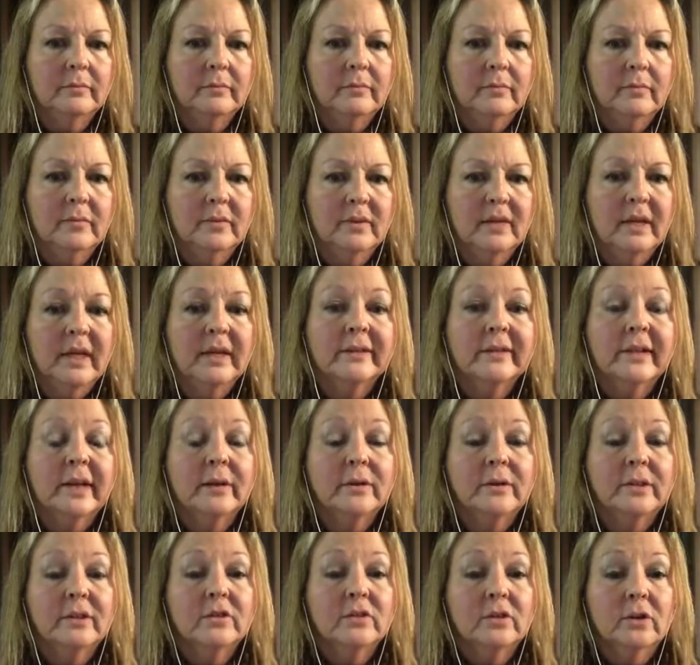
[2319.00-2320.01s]
That's how it
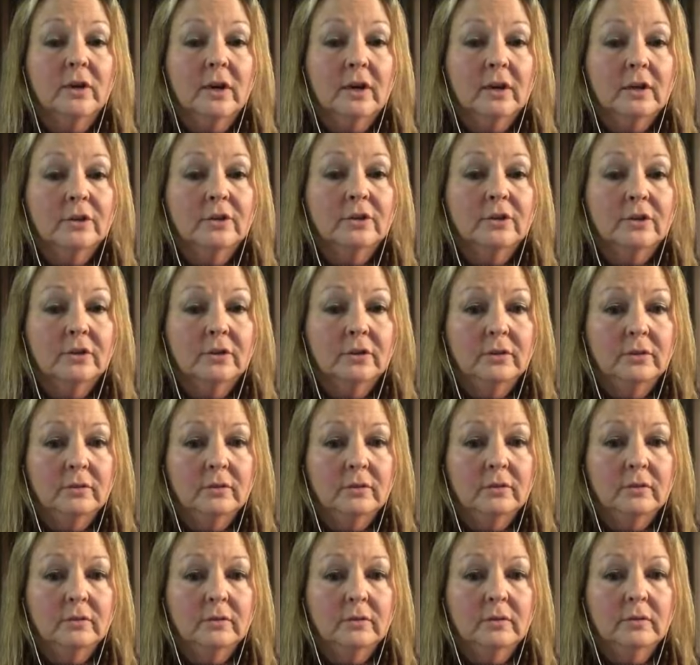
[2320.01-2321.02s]
scars you.
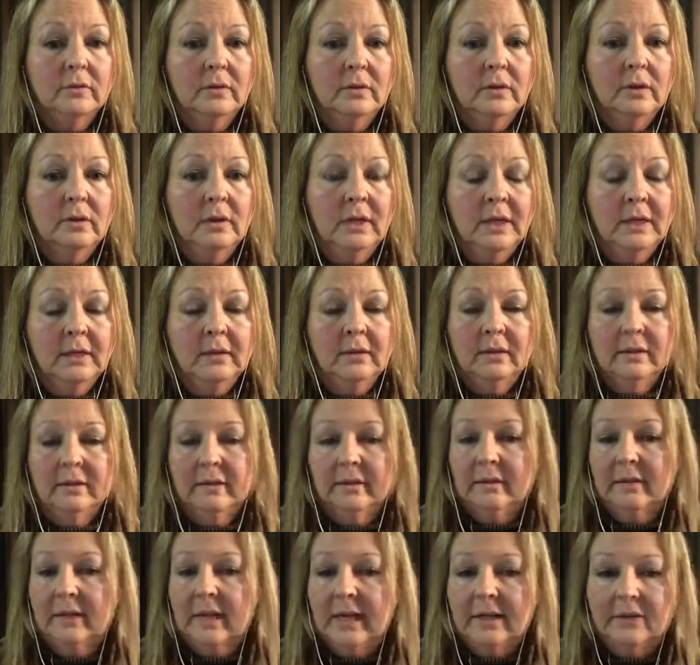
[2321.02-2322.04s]
Is it
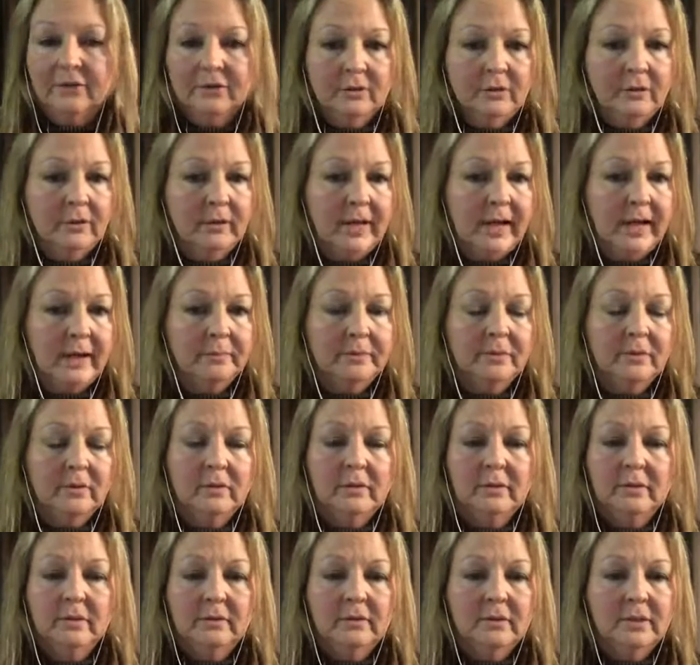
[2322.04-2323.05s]
natural?
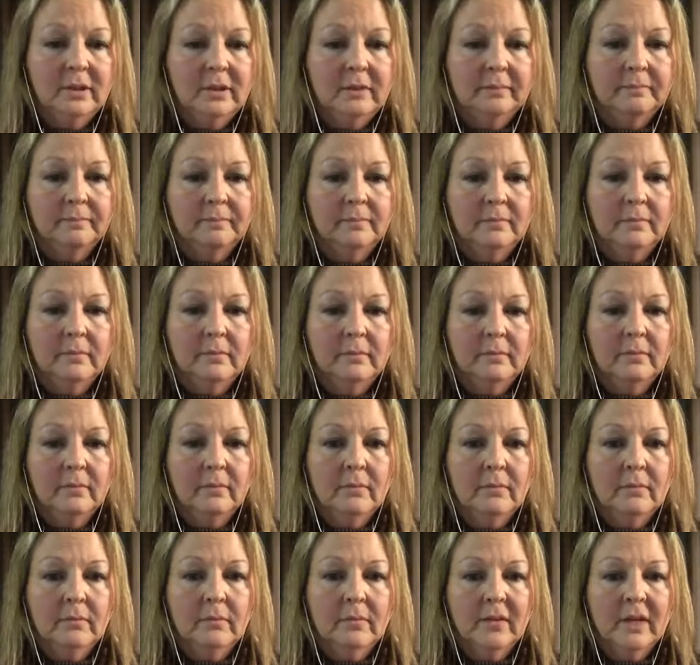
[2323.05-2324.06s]
Absolutely.
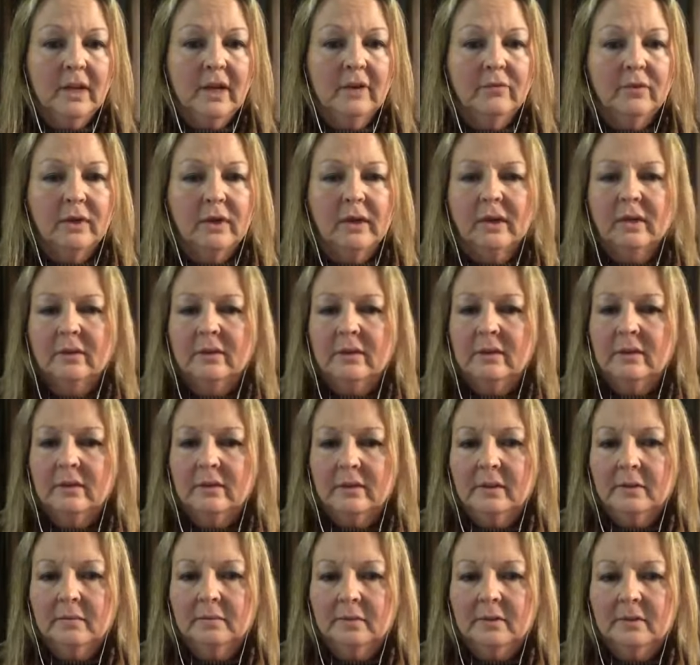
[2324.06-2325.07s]
Have we all done
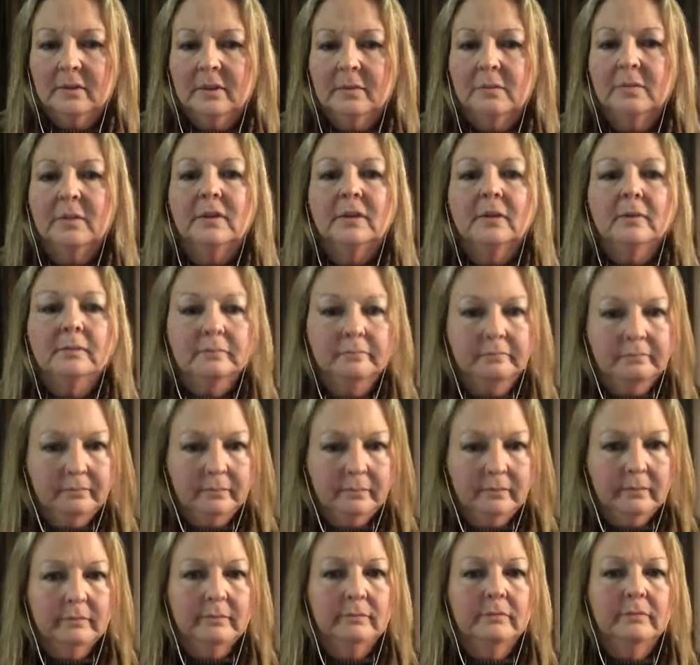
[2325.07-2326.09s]
something similar?
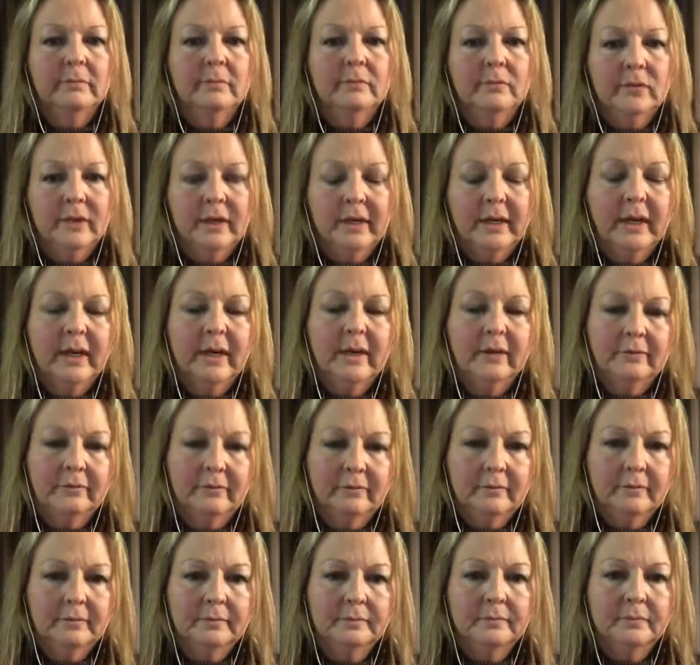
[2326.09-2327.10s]
We have.
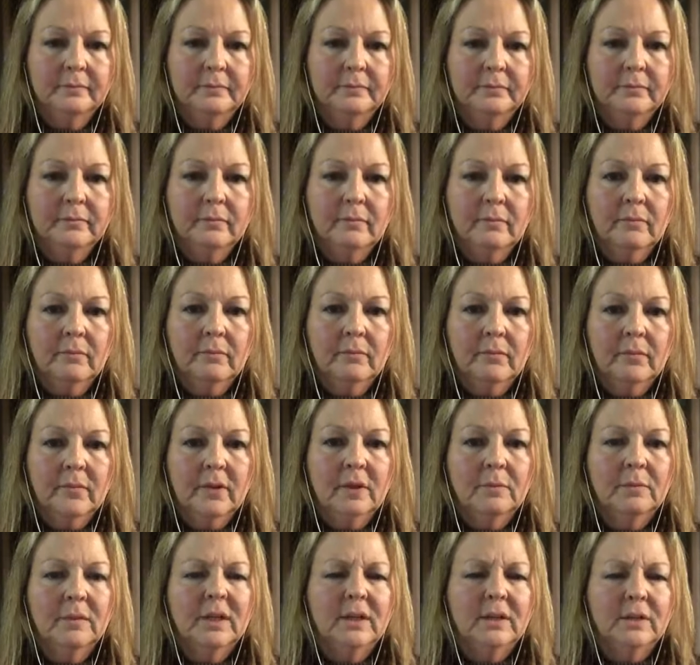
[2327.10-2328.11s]

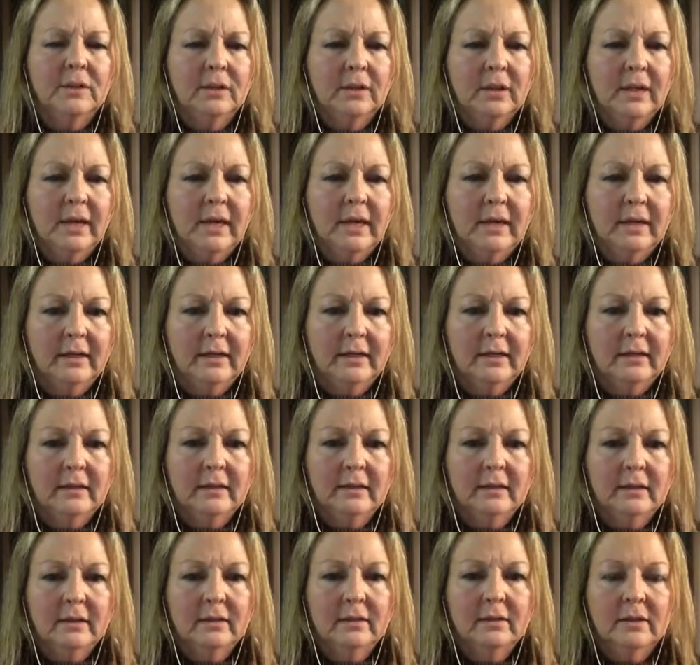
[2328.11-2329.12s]
But look at it.
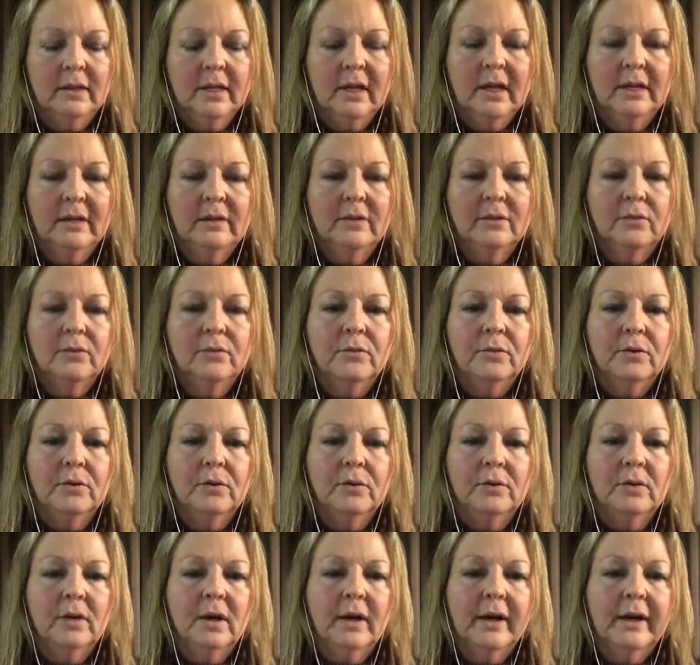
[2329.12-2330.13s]
Look at it through the
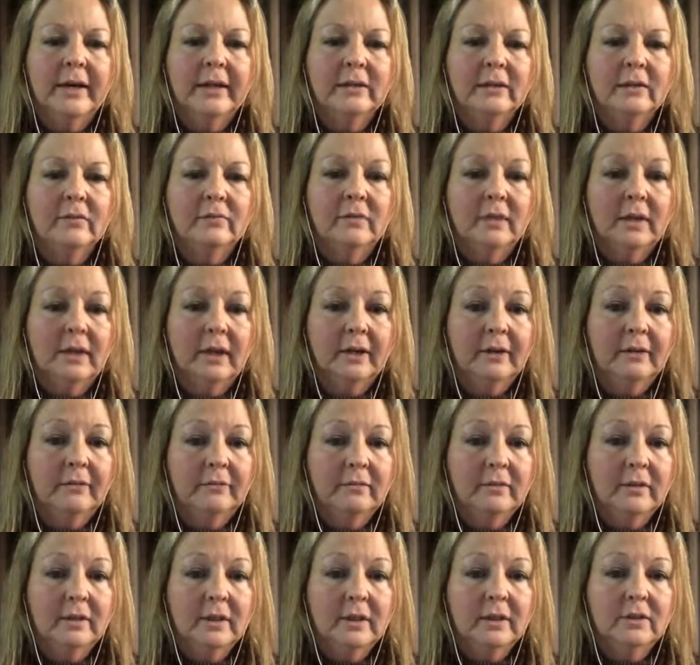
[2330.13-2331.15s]
eyes of love
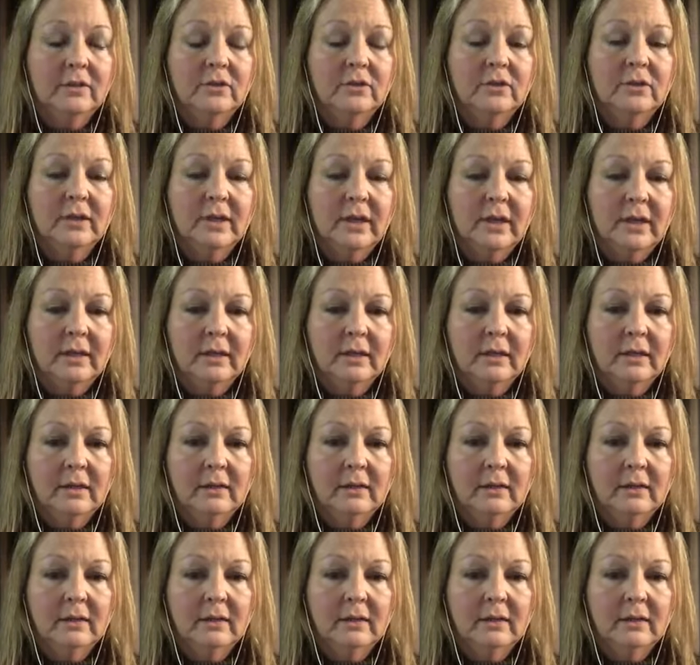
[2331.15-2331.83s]
and understanding.